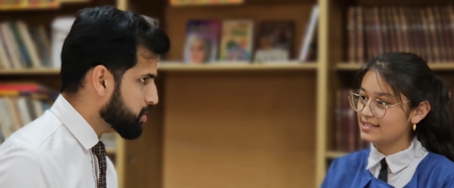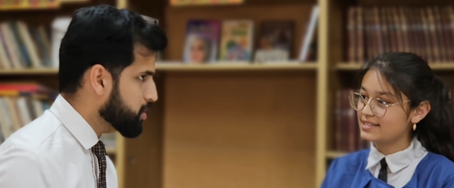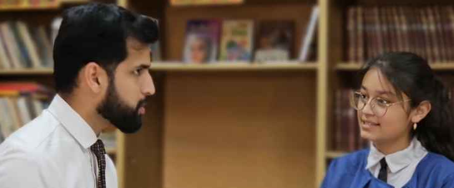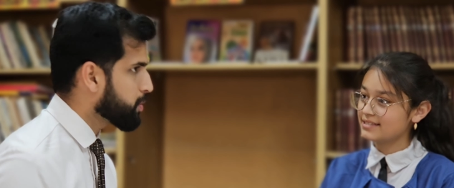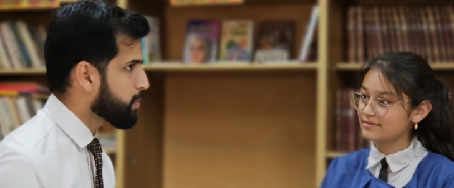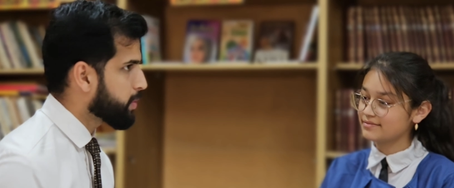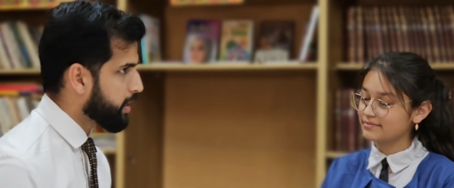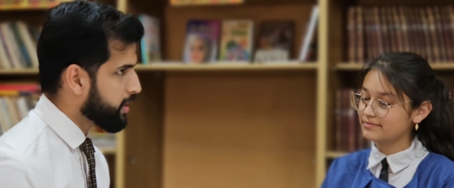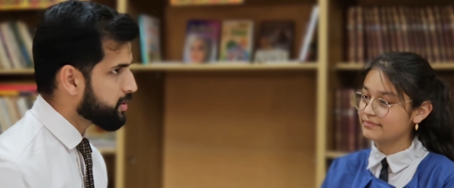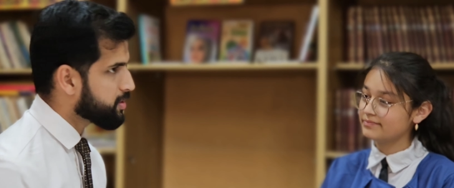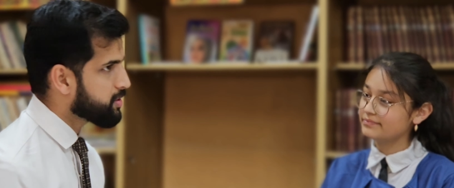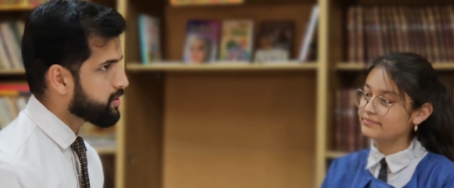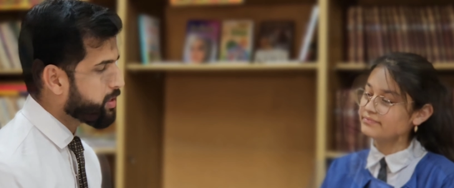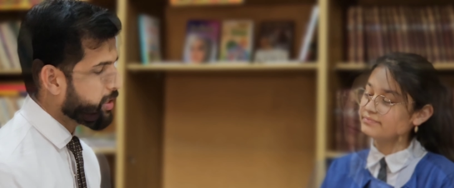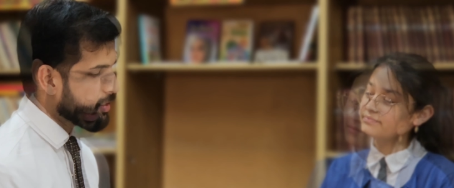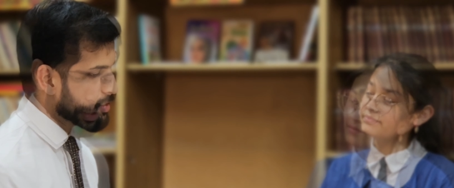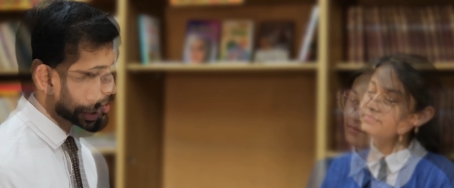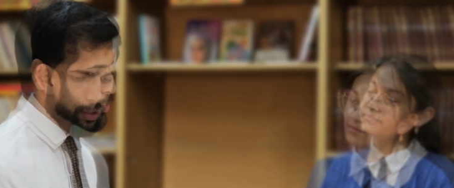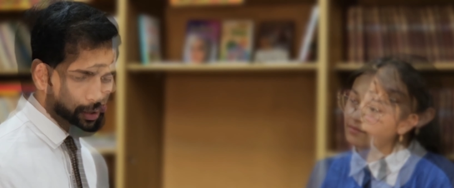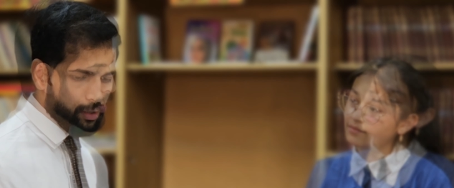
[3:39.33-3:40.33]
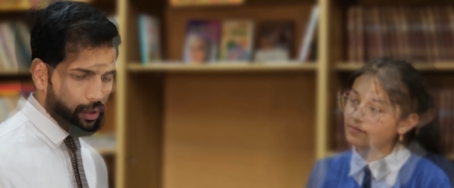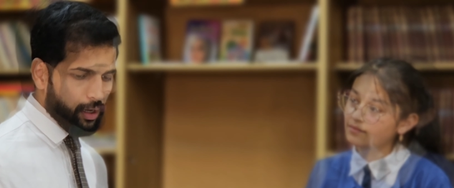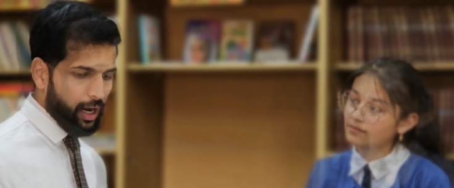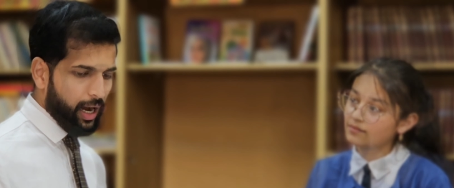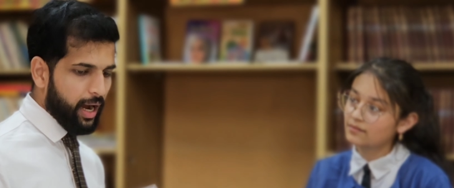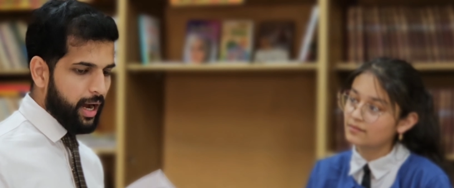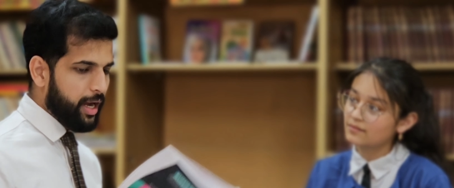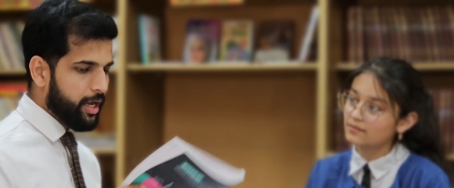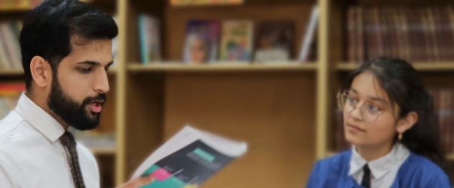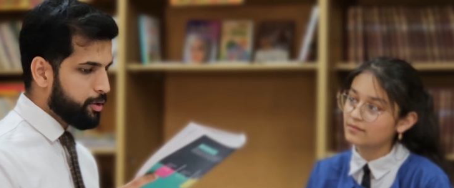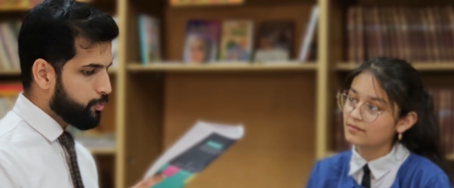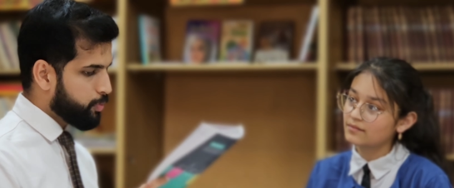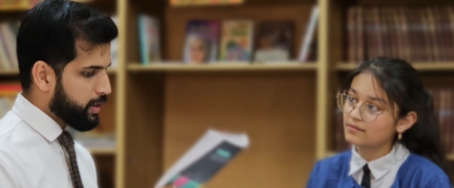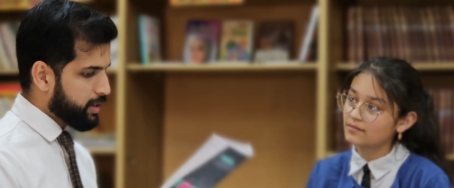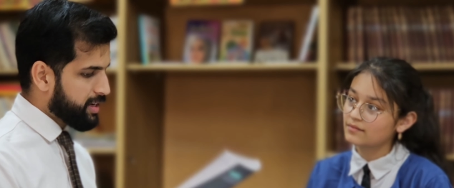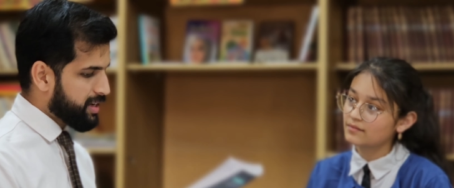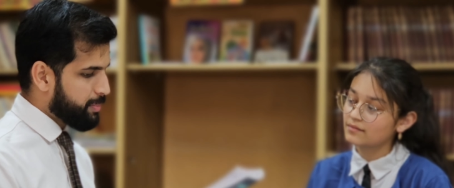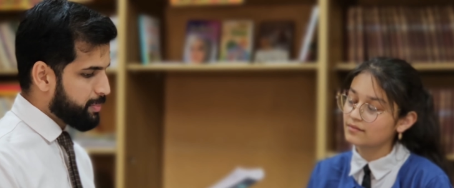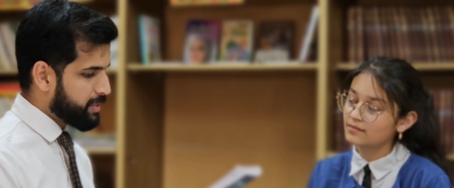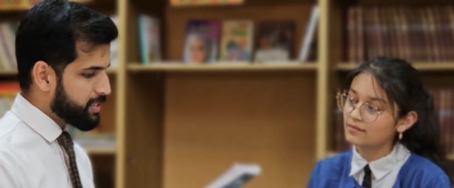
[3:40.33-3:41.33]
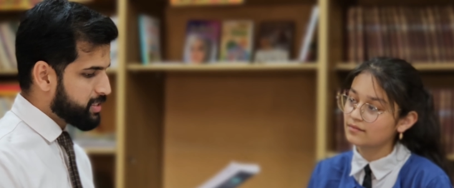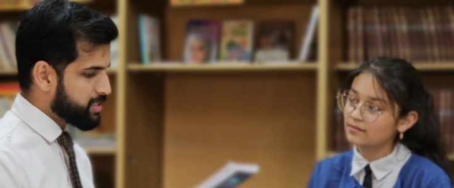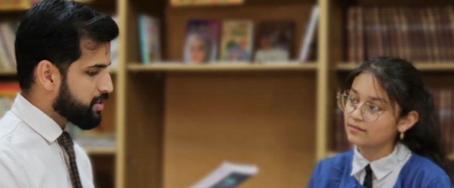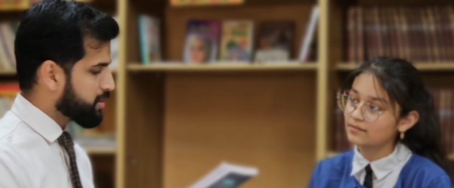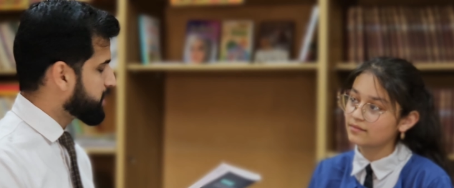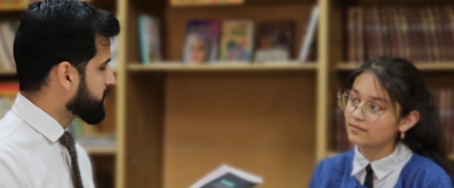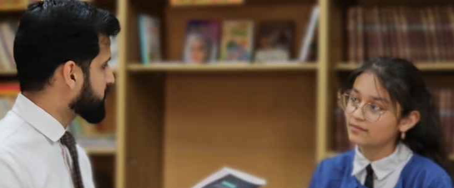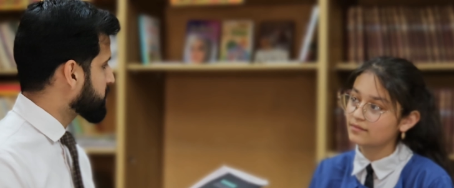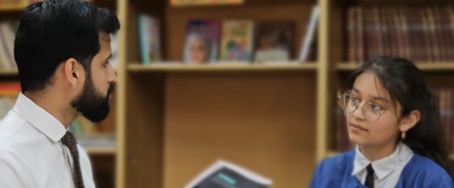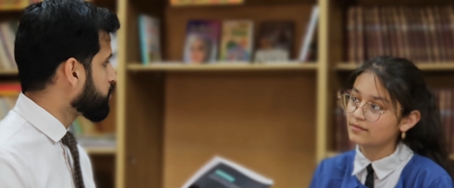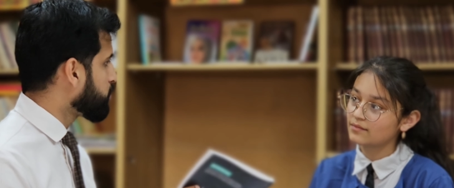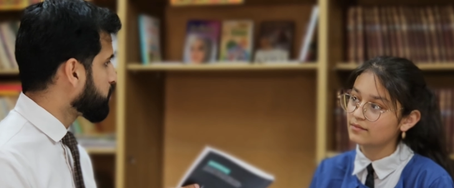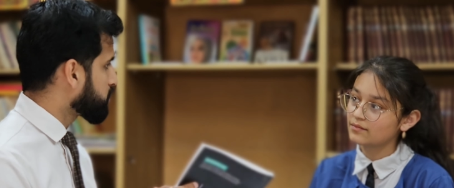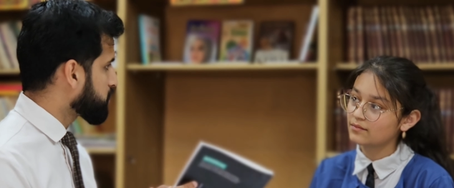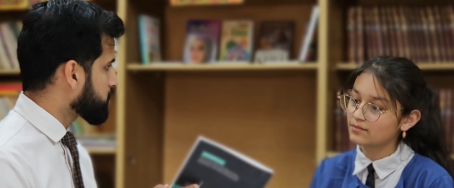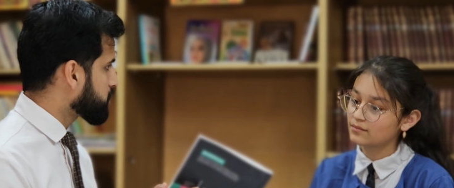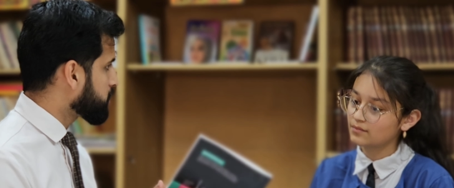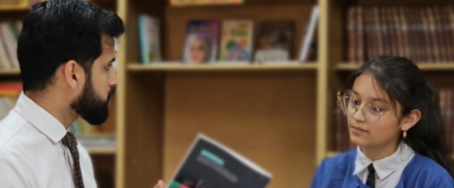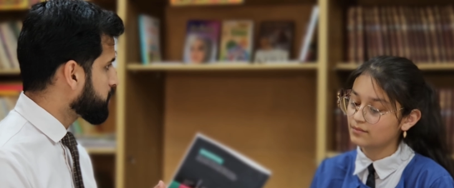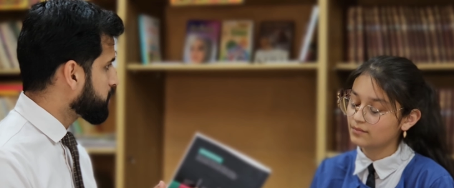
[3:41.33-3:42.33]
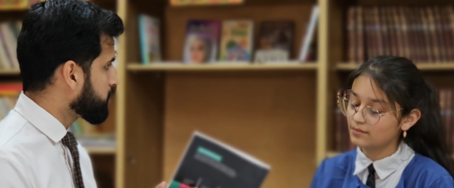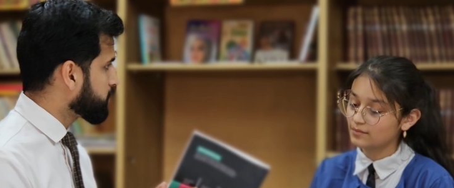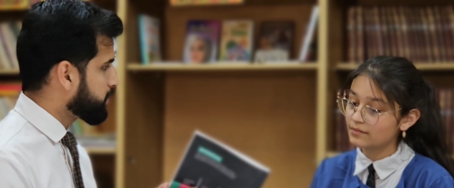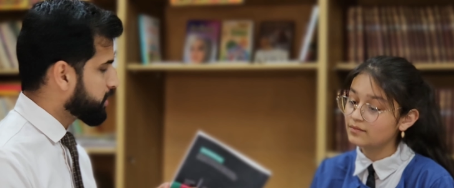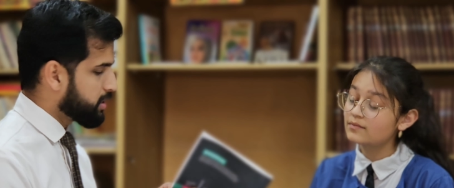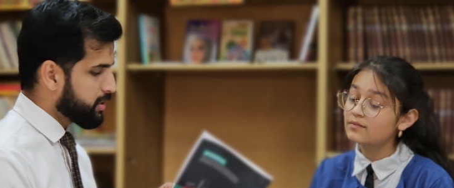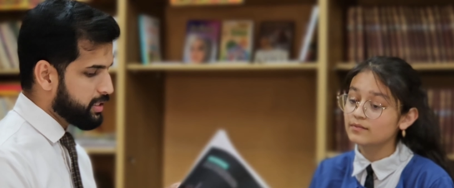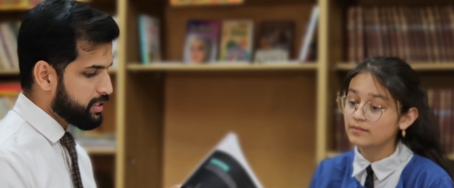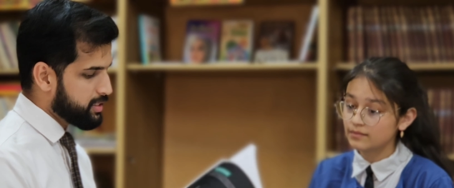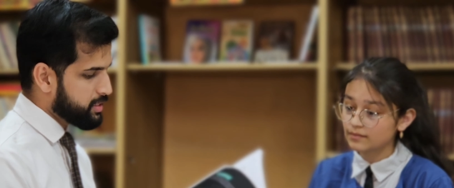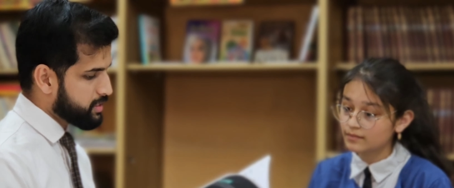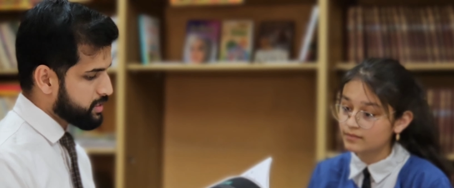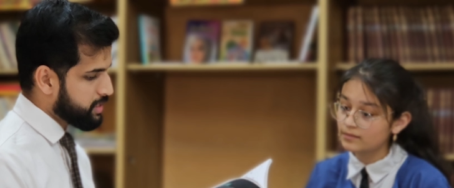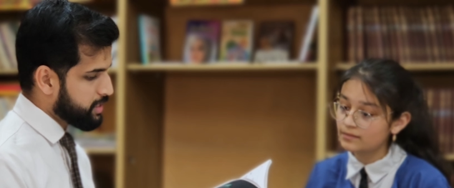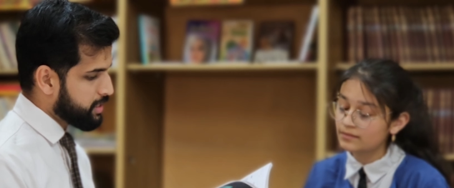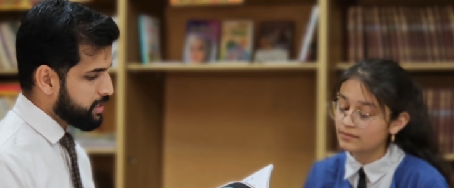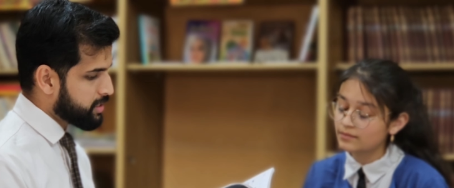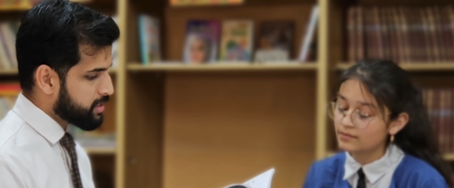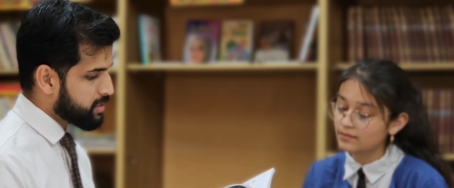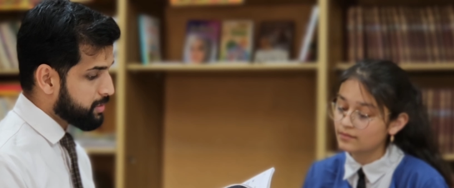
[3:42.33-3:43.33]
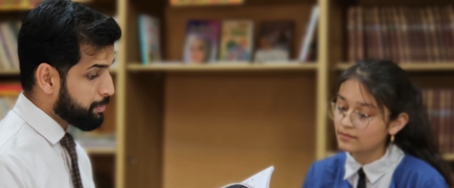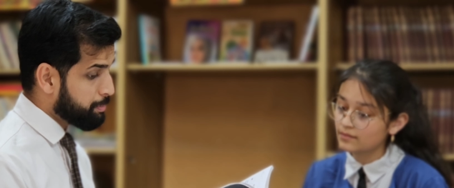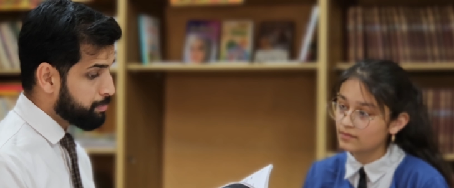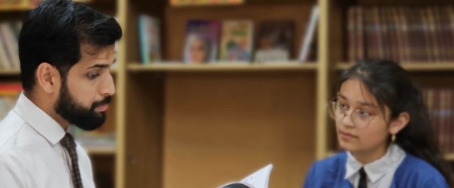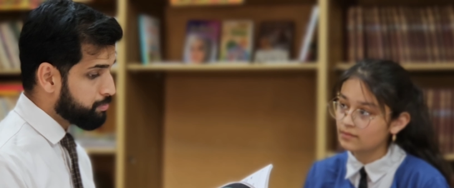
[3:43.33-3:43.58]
Speaker 1: books right nice one i recommend this book to you this is a